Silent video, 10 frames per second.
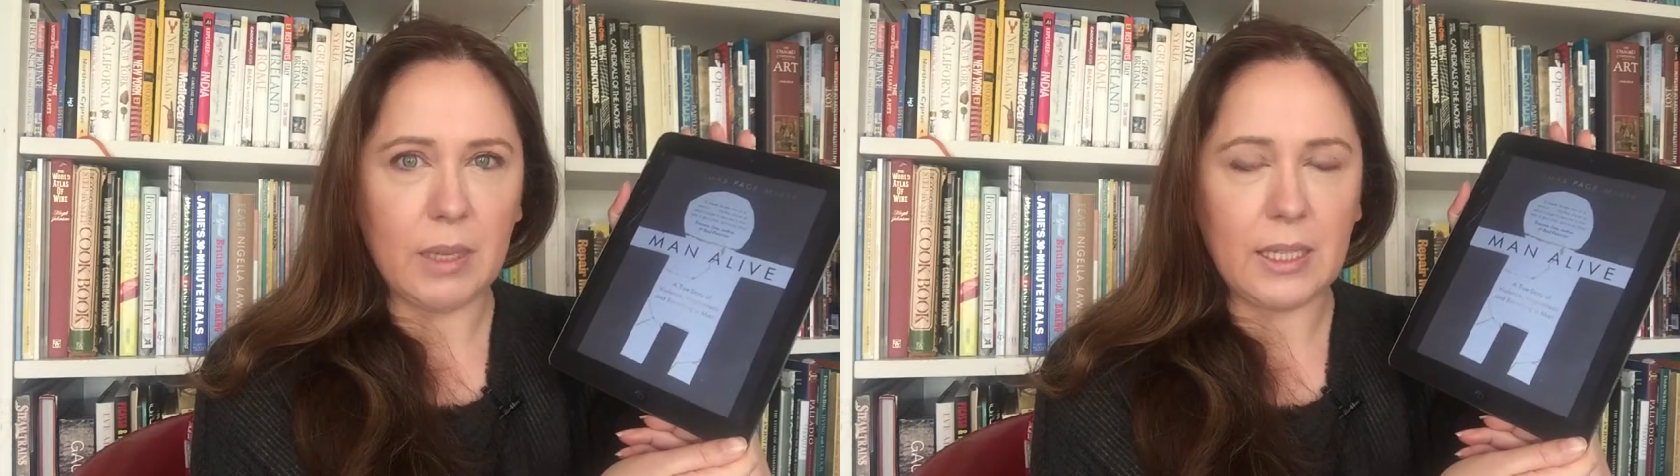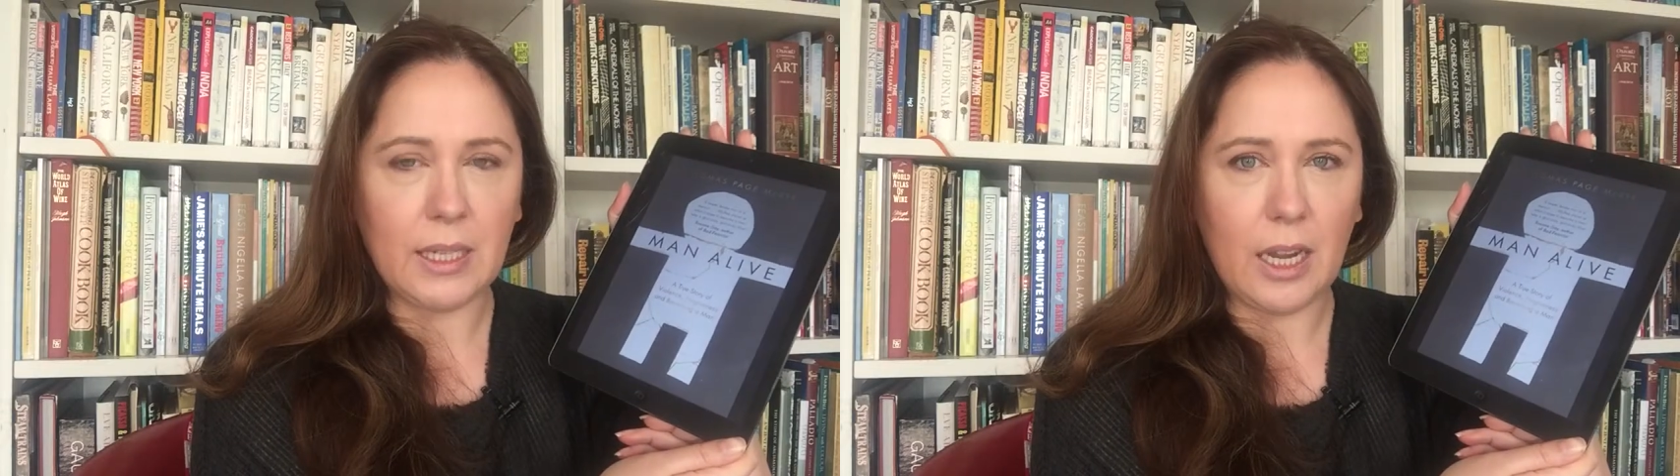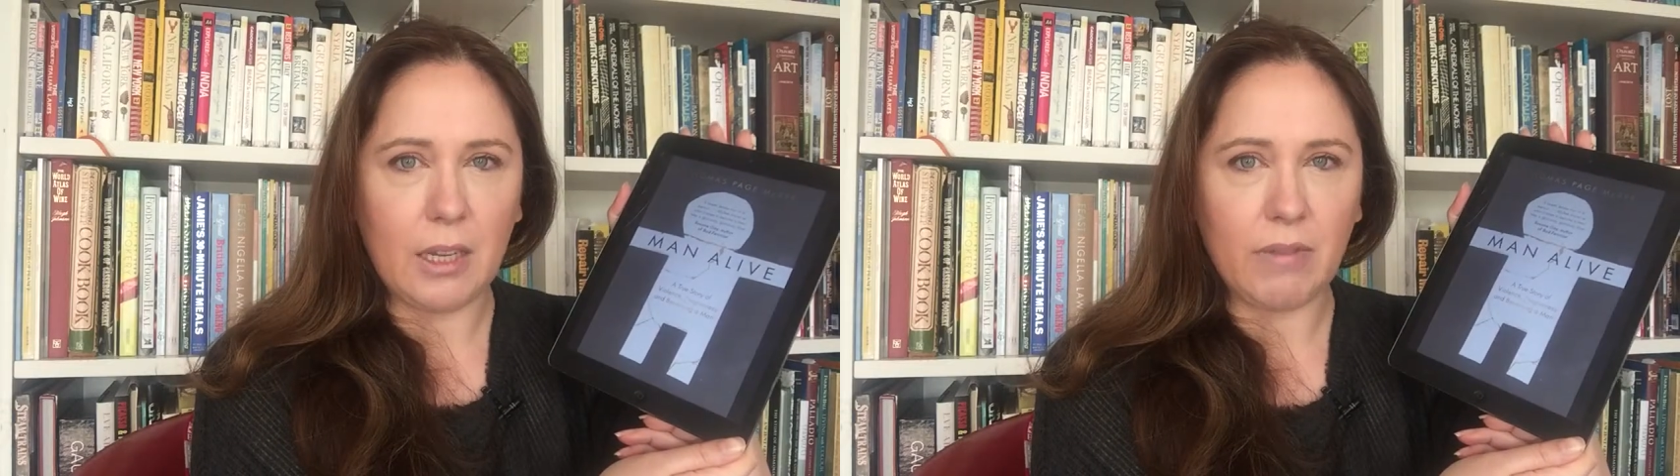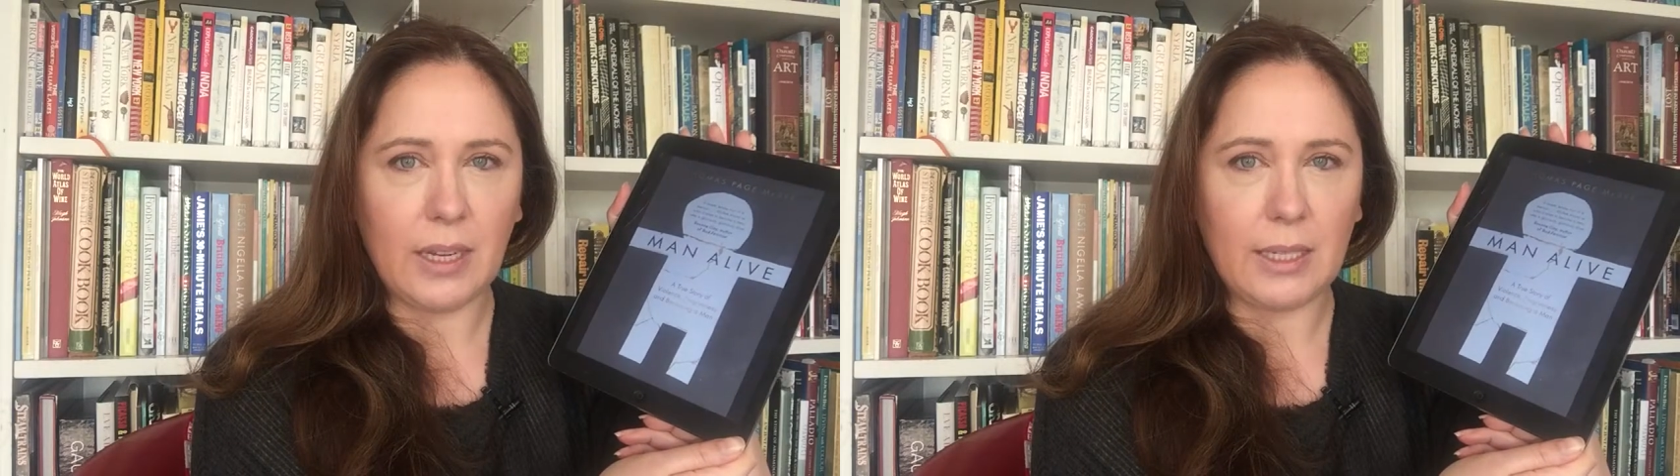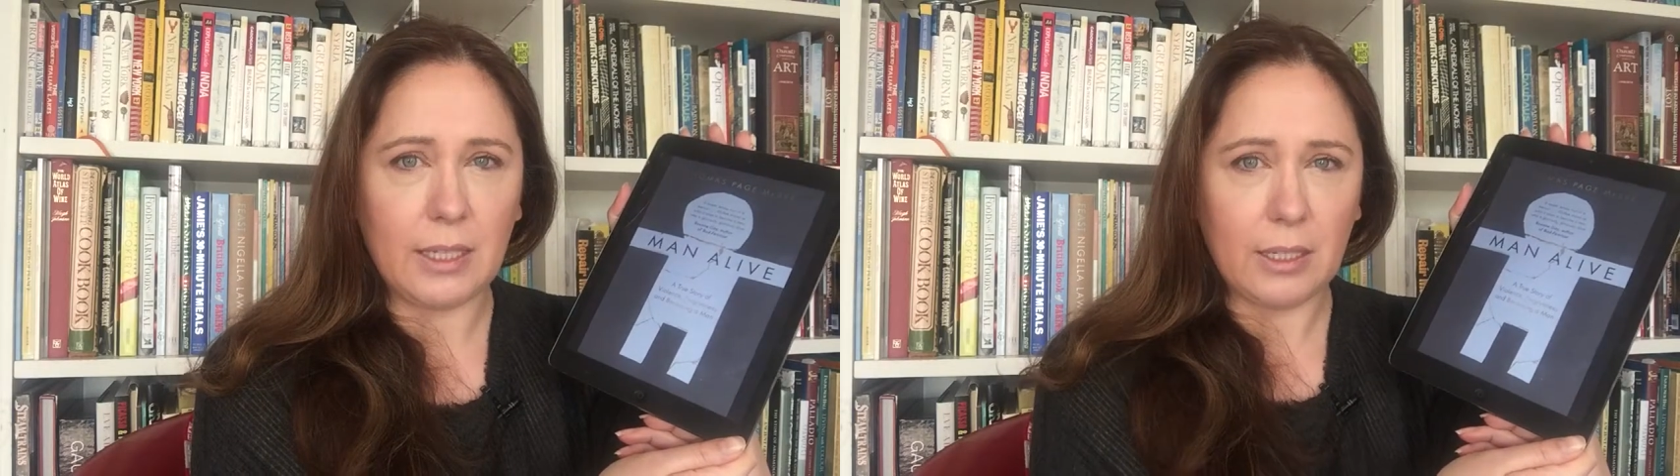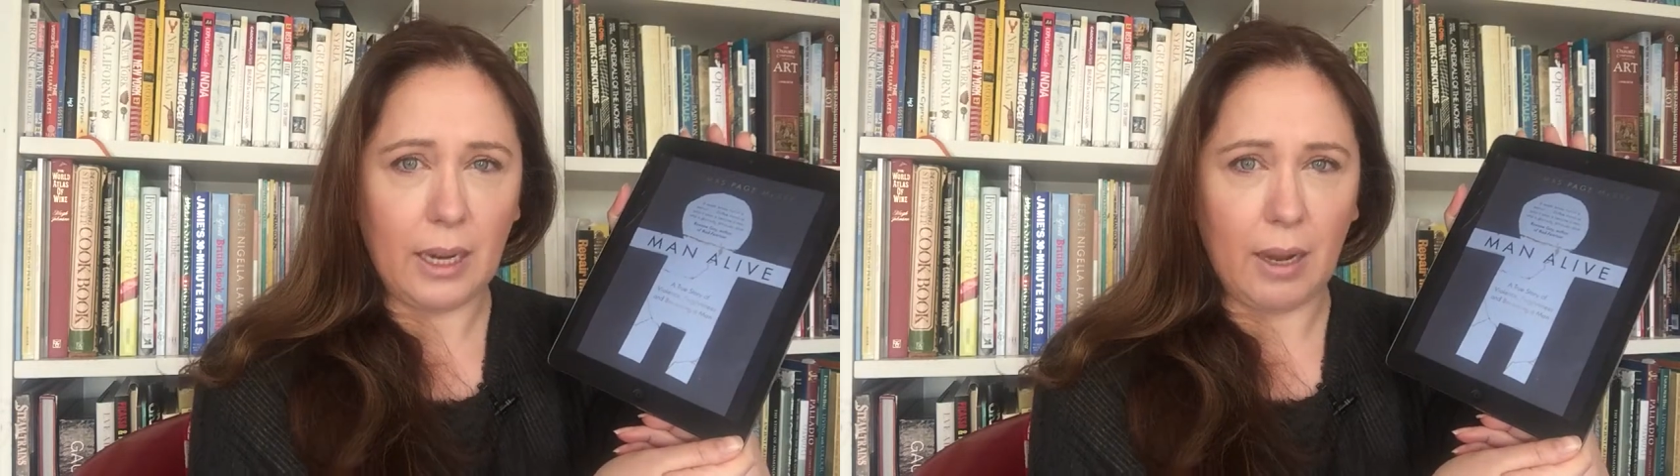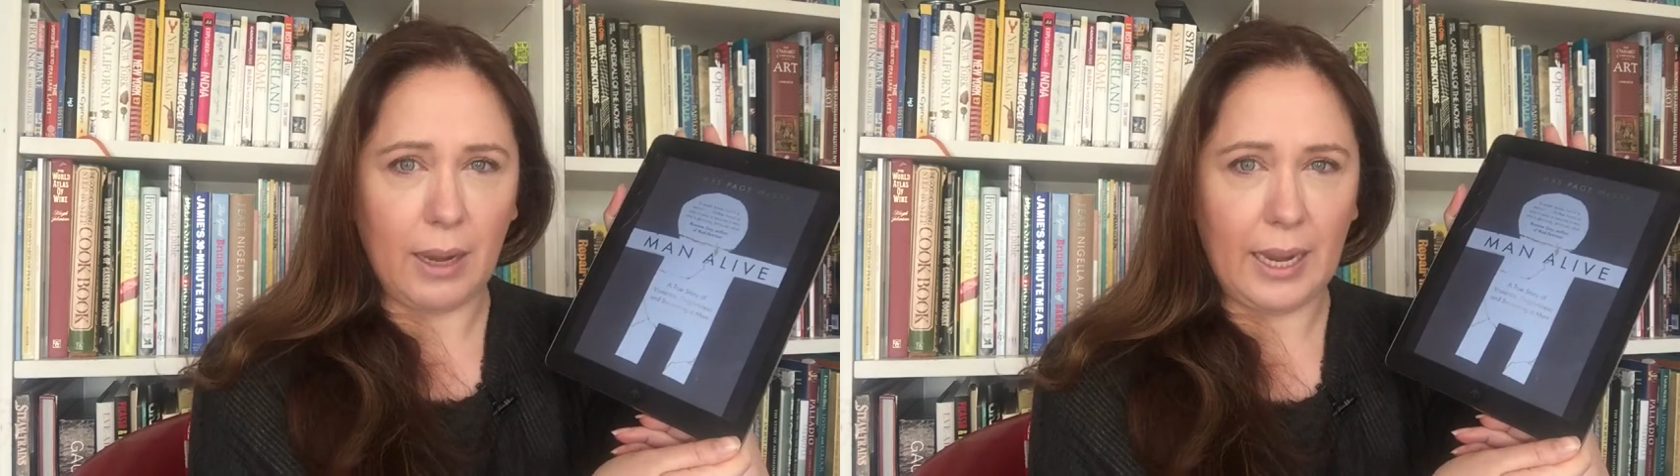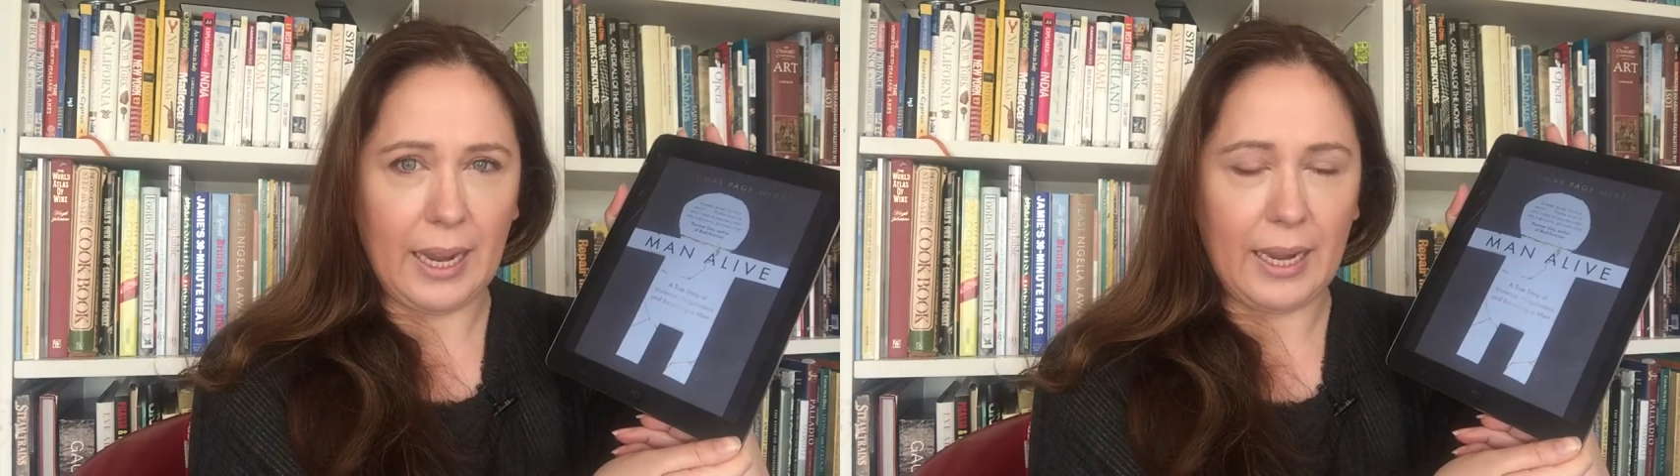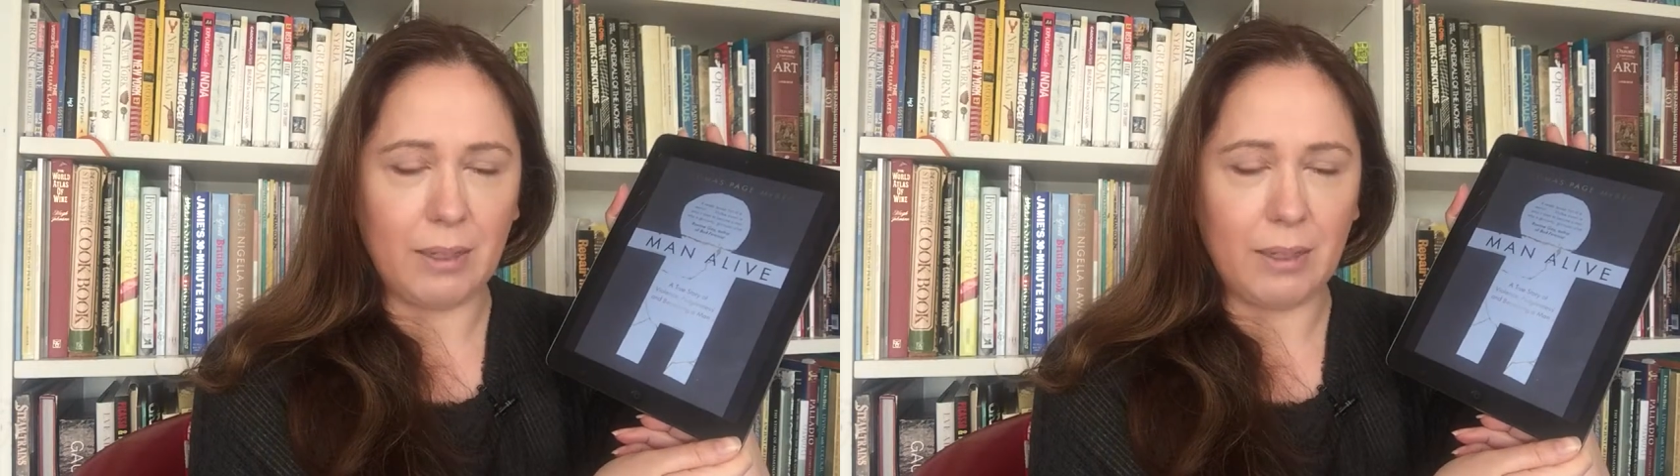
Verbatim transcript: the surface uh, here,